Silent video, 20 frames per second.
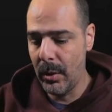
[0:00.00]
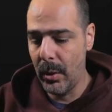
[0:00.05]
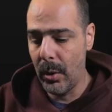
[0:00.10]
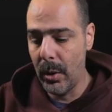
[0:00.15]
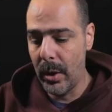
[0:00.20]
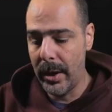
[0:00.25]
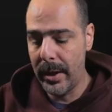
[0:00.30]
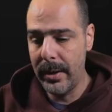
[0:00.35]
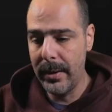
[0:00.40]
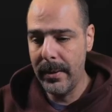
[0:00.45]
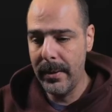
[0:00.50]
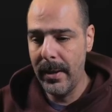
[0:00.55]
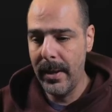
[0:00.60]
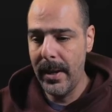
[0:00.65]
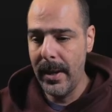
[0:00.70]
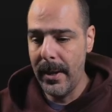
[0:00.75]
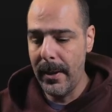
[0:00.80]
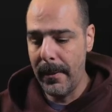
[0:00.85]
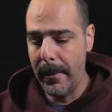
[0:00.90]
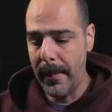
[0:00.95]
or
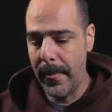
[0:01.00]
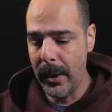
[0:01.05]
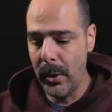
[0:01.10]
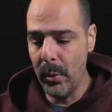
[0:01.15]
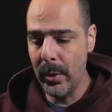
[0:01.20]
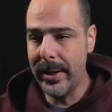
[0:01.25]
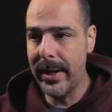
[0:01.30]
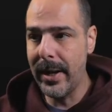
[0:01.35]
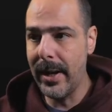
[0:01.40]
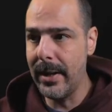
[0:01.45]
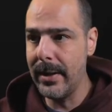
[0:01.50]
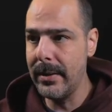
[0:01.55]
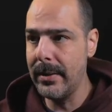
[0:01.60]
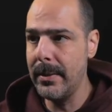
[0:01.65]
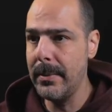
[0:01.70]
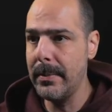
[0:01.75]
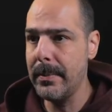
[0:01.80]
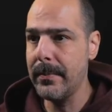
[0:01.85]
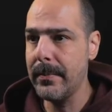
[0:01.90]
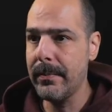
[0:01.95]
you
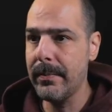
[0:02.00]
can,